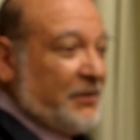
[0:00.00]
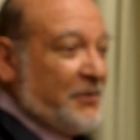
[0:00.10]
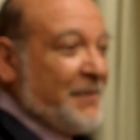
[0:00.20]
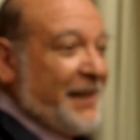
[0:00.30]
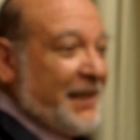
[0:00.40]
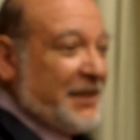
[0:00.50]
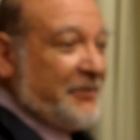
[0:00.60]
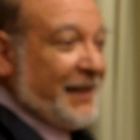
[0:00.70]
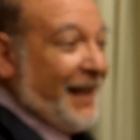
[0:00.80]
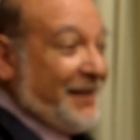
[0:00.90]
We made
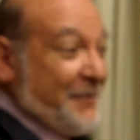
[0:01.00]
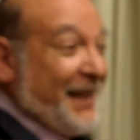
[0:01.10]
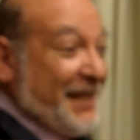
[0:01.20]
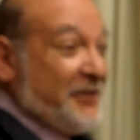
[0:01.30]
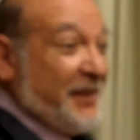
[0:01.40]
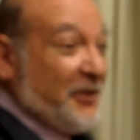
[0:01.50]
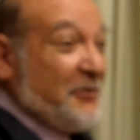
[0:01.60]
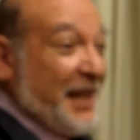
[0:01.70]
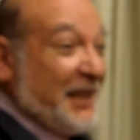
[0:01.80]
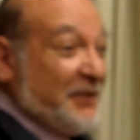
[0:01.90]
history. How can you make history in a
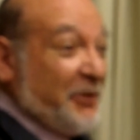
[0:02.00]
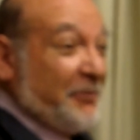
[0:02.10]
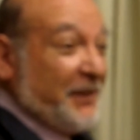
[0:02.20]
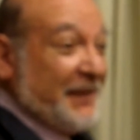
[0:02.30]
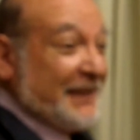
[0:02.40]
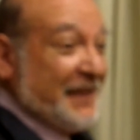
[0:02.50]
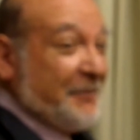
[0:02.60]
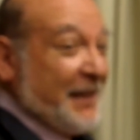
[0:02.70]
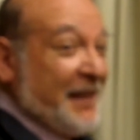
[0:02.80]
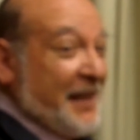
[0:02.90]
2,000-year-old building? It's
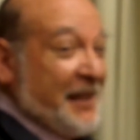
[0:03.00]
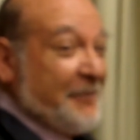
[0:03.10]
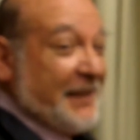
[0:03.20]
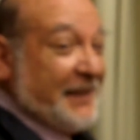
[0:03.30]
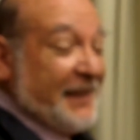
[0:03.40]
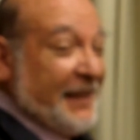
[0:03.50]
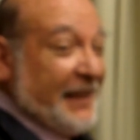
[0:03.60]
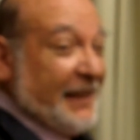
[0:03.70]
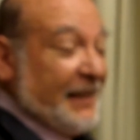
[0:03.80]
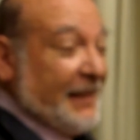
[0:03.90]
an amazing
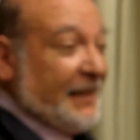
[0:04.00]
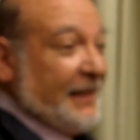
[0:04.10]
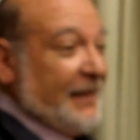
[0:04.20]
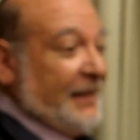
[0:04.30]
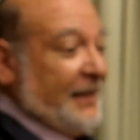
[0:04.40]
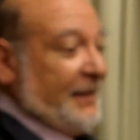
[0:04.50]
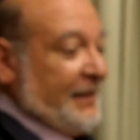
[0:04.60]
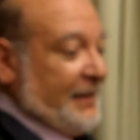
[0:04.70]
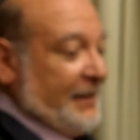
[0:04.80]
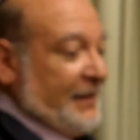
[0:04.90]
thing.
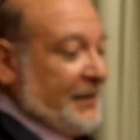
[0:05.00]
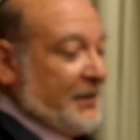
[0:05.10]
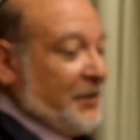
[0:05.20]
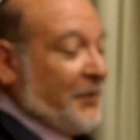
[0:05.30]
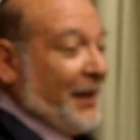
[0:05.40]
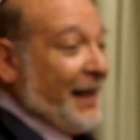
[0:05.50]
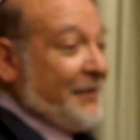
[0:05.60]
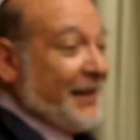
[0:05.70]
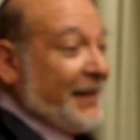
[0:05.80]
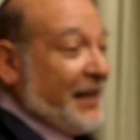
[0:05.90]
So I
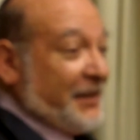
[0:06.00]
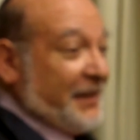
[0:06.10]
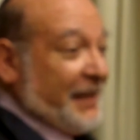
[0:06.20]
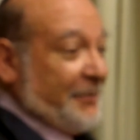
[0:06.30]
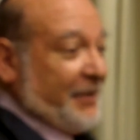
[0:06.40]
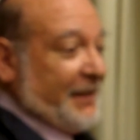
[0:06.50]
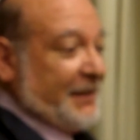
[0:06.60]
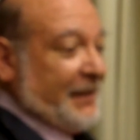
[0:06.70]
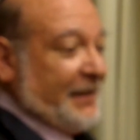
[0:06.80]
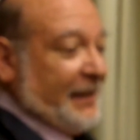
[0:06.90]
have a connection to that
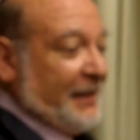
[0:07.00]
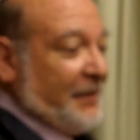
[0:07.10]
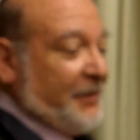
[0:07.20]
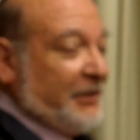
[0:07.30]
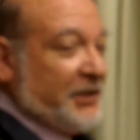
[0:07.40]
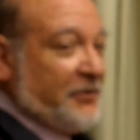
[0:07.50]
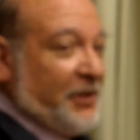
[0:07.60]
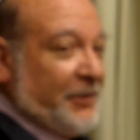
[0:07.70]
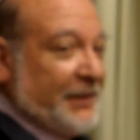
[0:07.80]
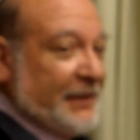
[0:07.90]
place, and a very
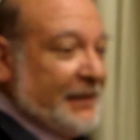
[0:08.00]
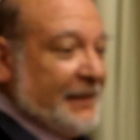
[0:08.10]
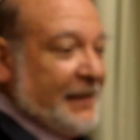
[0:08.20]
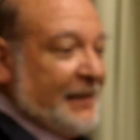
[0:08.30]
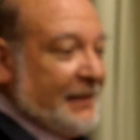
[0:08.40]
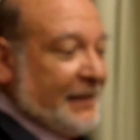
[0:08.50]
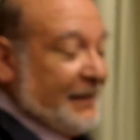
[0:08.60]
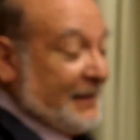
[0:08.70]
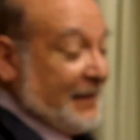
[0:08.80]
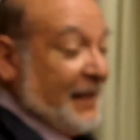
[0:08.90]
strong one. And
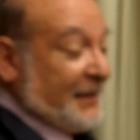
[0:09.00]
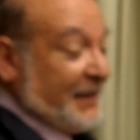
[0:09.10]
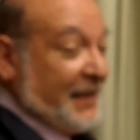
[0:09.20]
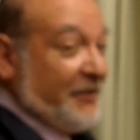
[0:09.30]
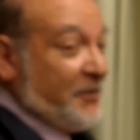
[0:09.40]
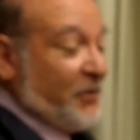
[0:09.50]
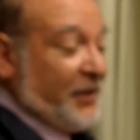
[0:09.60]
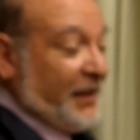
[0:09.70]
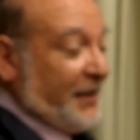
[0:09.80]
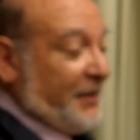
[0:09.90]
as I say, every
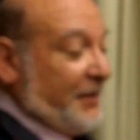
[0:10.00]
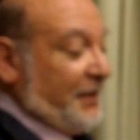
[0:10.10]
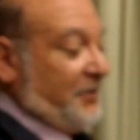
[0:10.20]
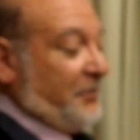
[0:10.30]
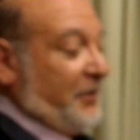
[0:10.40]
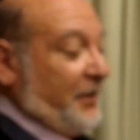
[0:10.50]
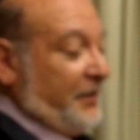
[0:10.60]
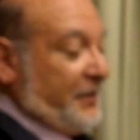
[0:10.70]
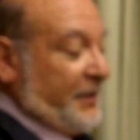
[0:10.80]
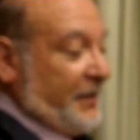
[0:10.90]
morning I go to pray there.